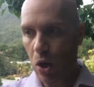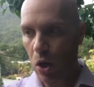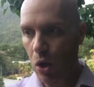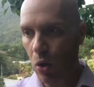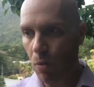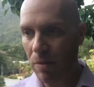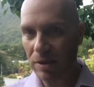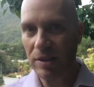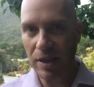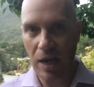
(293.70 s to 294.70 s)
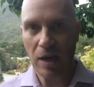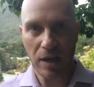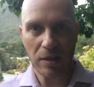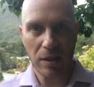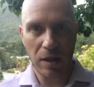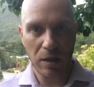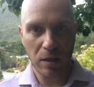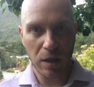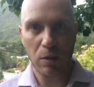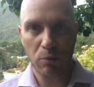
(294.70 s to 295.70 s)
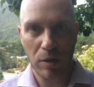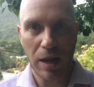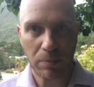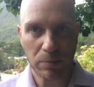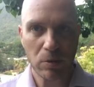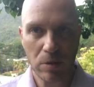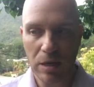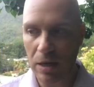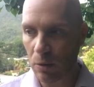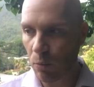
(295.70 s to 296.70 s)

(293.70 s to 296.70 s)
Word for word: you're missing out on the, the real opportunity here.